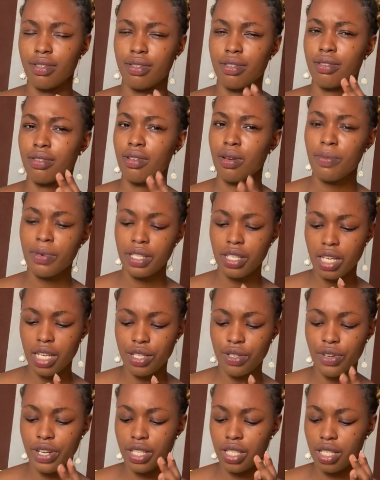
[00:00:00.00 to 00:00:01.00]
somebody
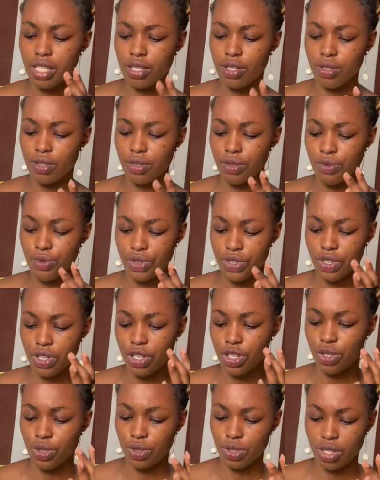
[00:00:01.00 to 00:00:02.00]
has already done
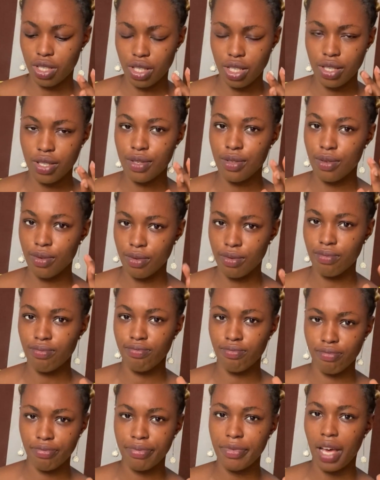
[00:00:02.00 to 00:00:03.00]
research on this, so
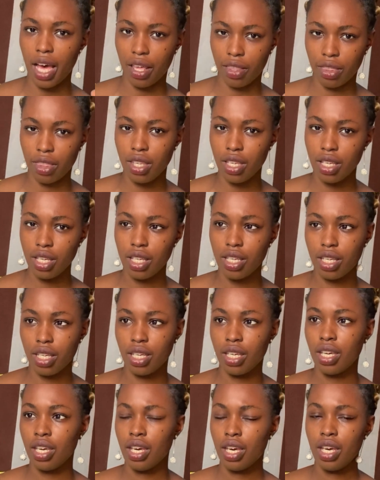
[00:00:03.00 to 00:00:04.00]
I
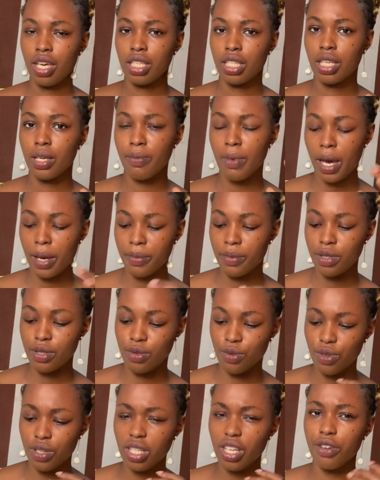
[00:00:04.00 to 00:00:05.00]
think they might be
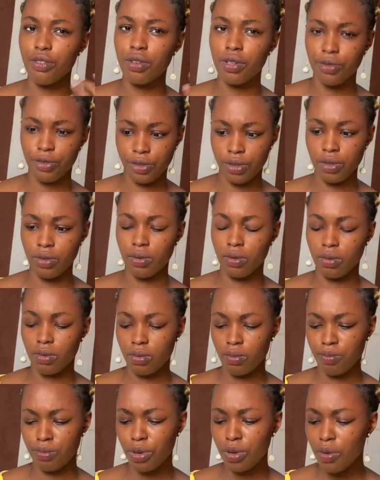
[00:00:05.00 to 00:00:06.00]
doing a review.
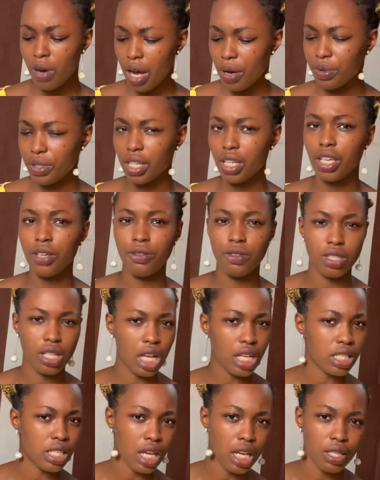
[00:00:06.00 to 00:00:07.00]
But why would they give it
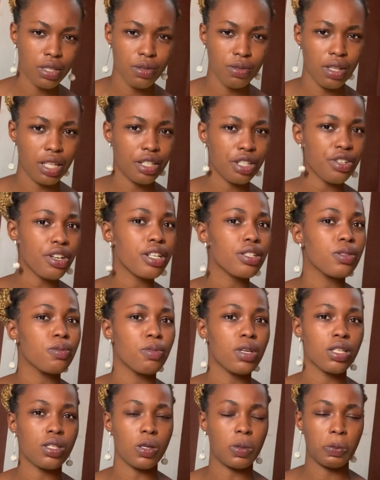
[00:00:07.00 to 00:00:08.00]
that title? Are they trying to
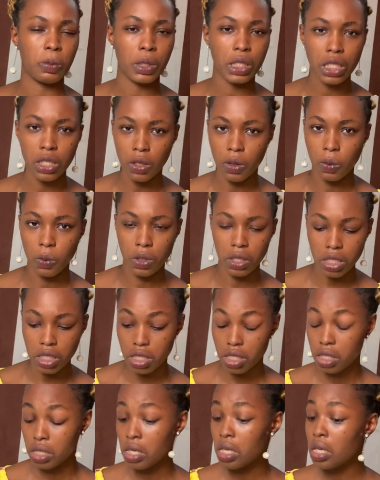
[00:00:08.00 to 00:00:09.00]
make some money or
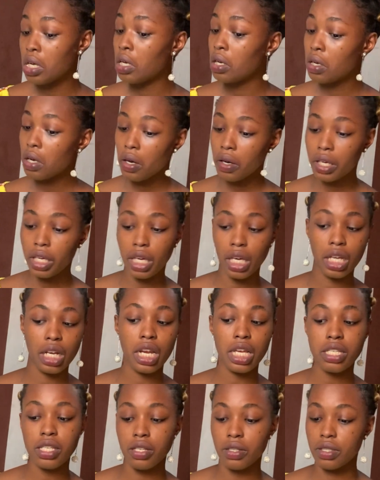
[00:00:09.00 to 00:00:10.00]
what? Okay,
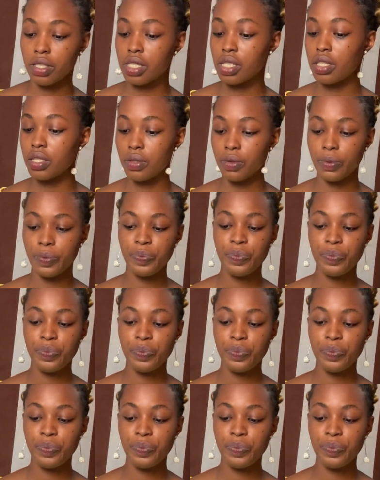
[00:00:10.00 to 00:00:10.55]
let's continue.